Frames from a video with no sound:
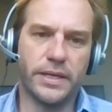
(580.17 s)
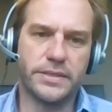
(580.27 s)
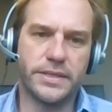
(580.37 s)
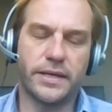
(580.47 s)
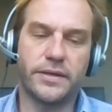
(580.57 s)

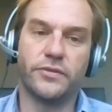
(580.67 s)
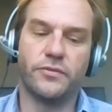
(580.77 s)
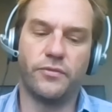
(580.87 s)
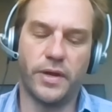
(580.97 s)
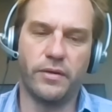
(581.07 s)
intact is
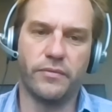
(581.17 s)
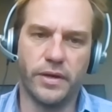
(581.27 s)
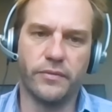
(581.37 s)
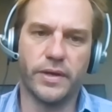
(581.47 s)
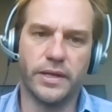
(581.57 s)
very,
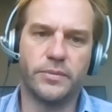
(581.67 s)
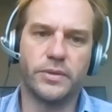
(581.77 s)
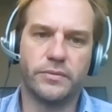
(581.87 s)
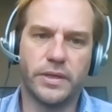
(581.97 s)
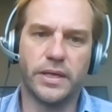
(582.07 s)
very valuable.